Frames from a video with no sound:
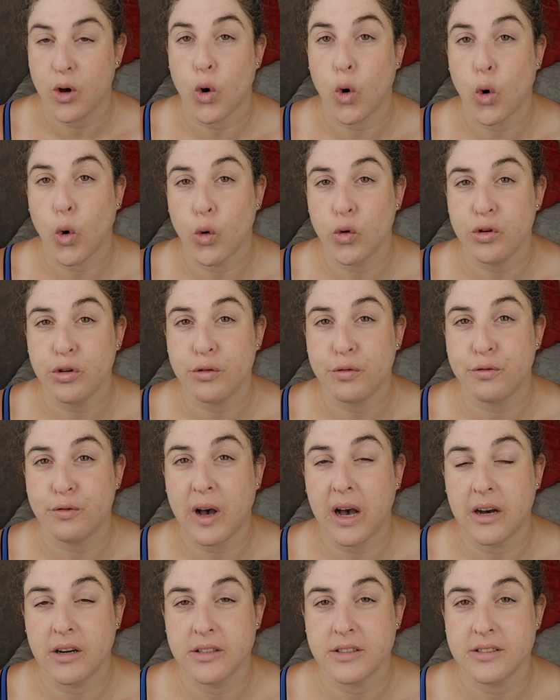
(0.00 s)

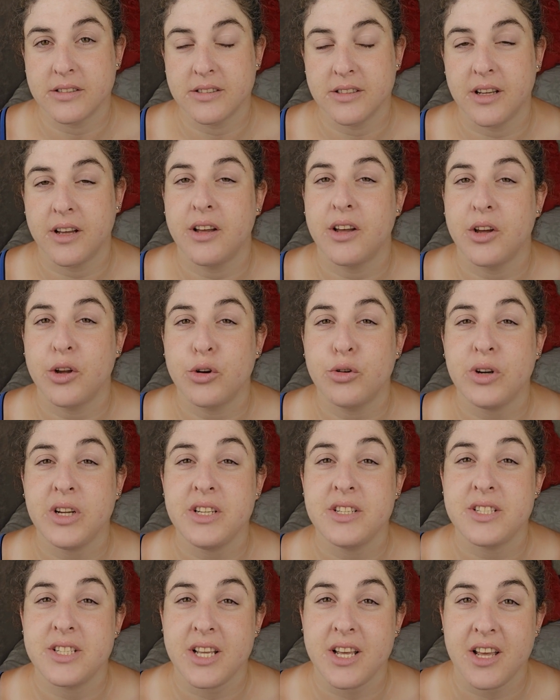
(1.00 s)
Ontvang,
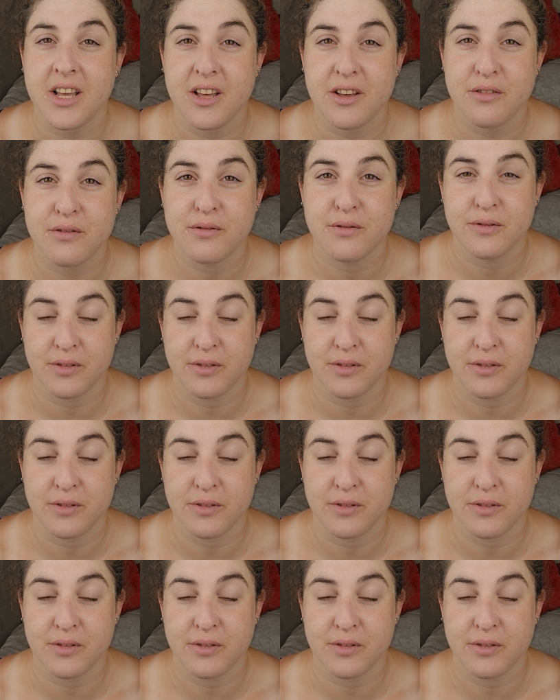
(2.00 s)
receive.